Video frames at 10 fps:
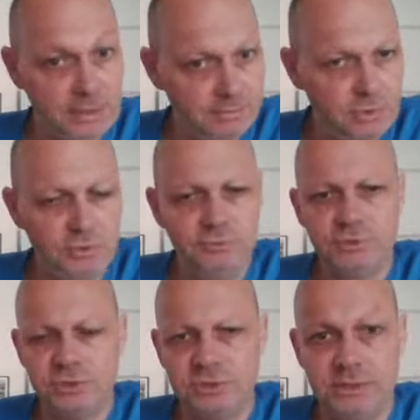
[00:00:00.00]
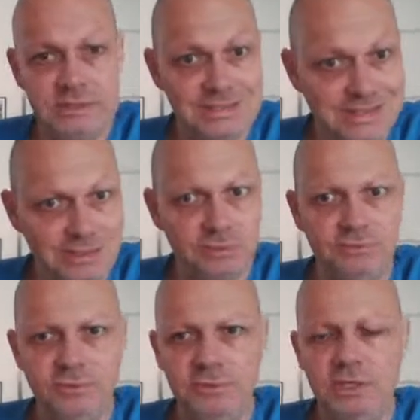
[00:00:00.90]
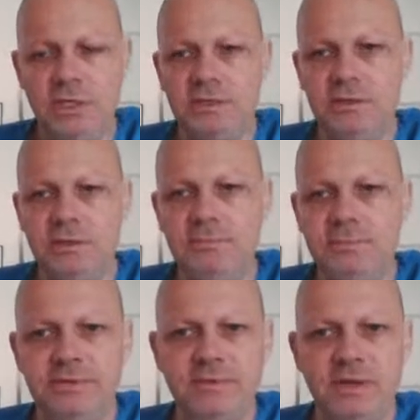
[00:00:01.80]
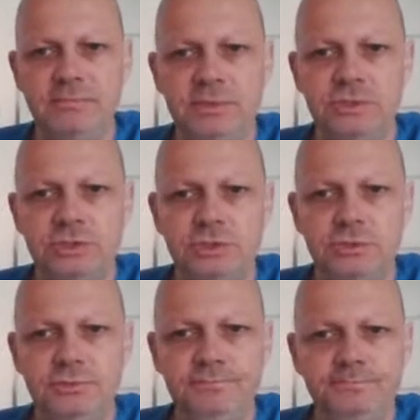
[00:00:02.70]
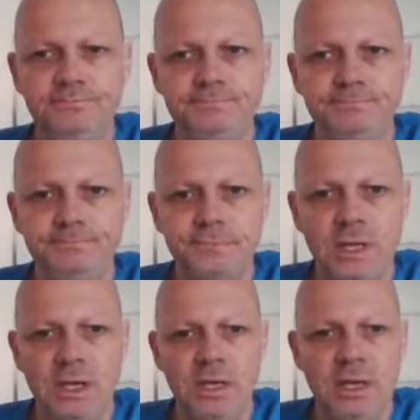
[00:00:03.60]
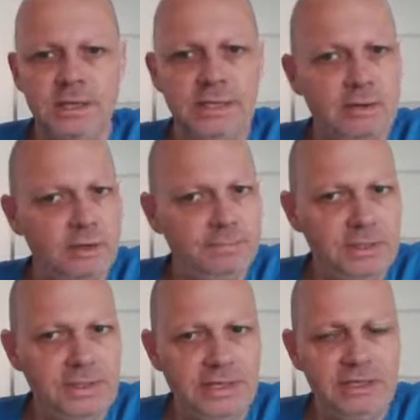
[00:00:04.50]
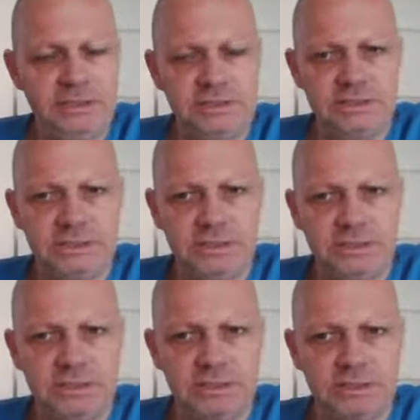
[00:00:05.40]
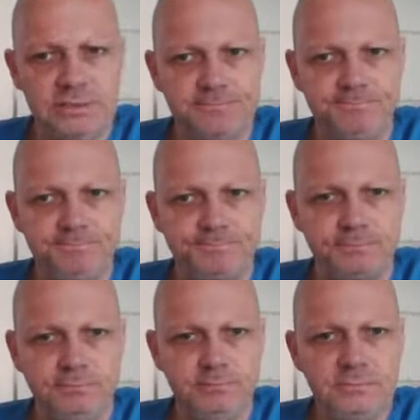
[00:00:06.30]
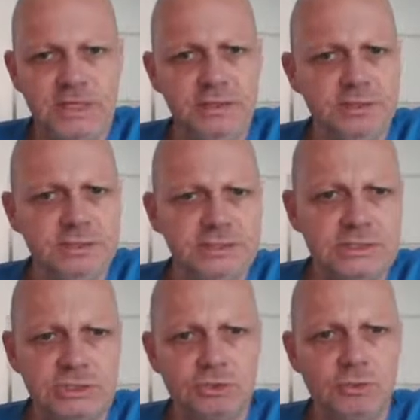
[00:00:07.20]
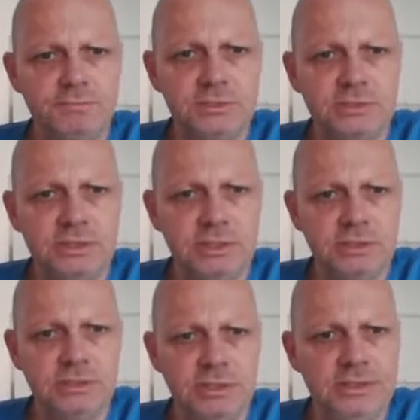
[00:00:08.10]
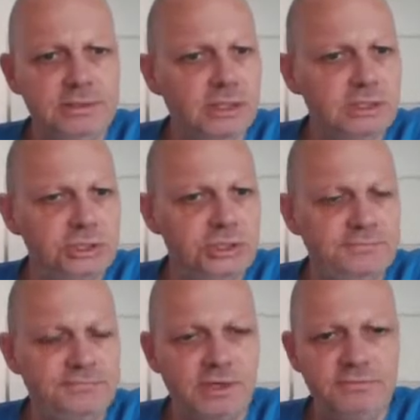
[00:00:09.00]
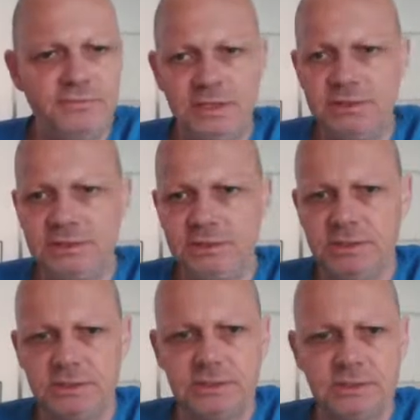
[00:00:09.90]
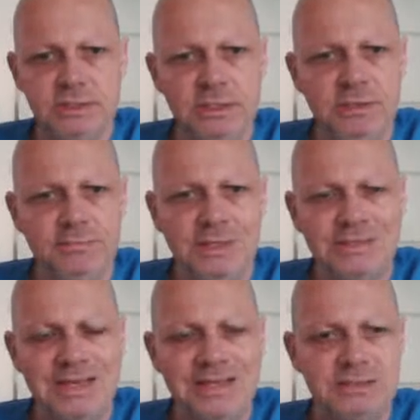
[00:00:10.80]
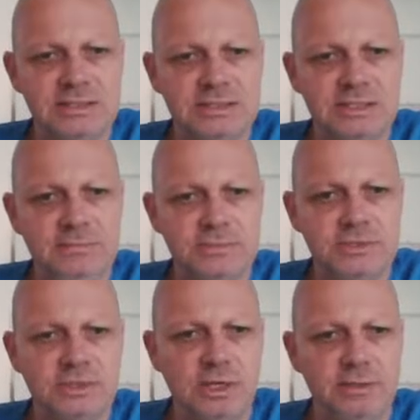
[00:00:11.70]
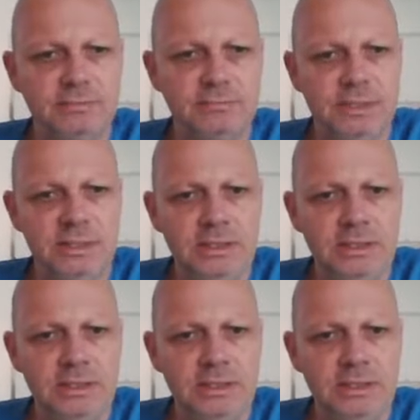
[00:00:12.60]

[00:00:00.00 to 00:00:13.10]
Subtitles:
moves, he's ahead of their development too. And now I play h6. This stops any knight g5 ideas, but at the same time